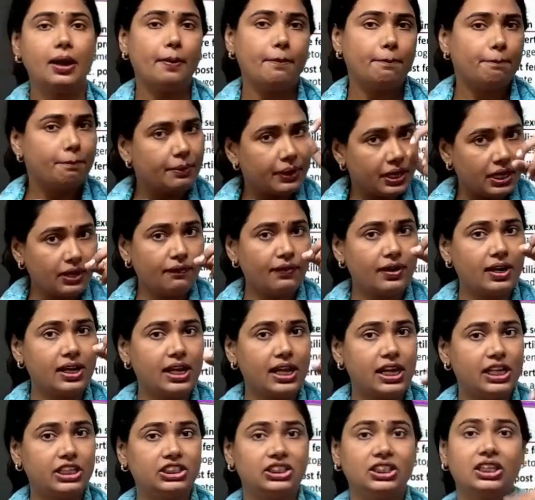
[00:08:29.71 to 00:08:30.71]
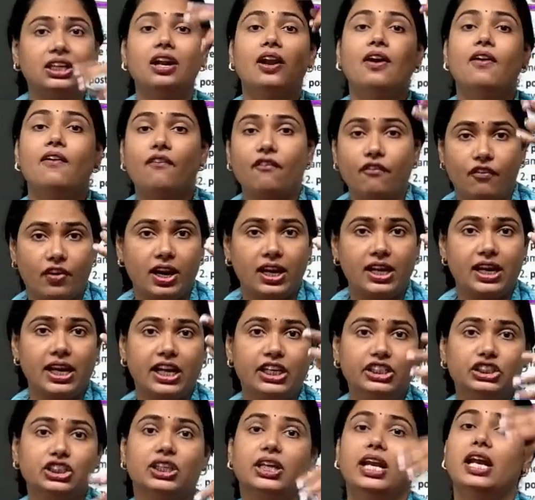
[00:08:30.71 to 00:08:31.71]
pre-fertilization,
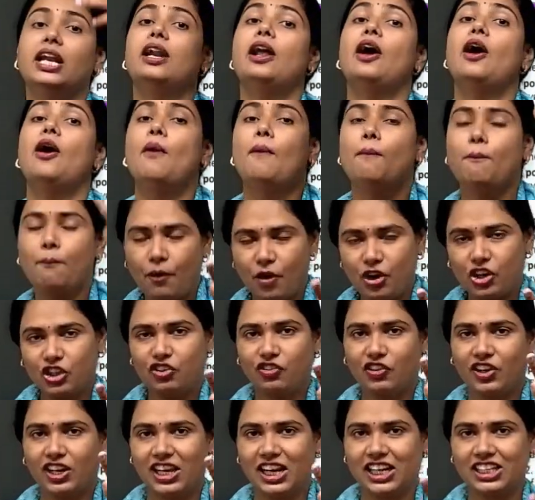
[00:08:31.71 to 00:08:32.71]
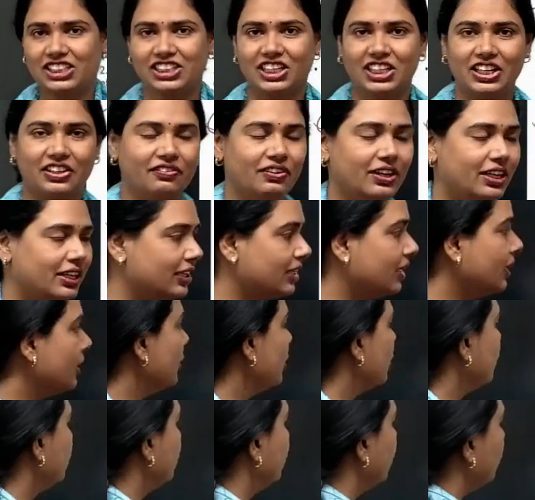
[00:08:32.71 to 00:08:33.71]
fertilization and post-fertilization event.
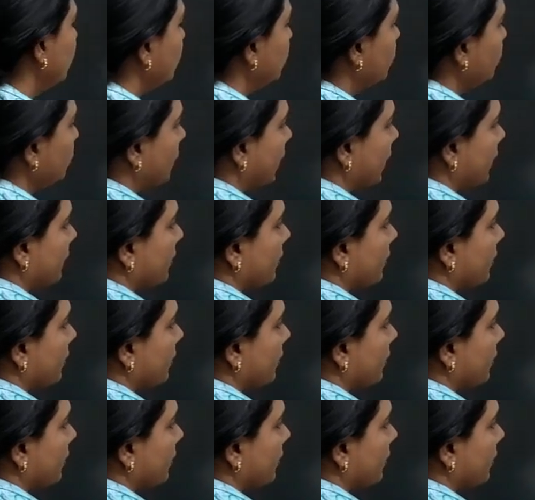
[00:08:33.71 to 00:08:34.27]
So students,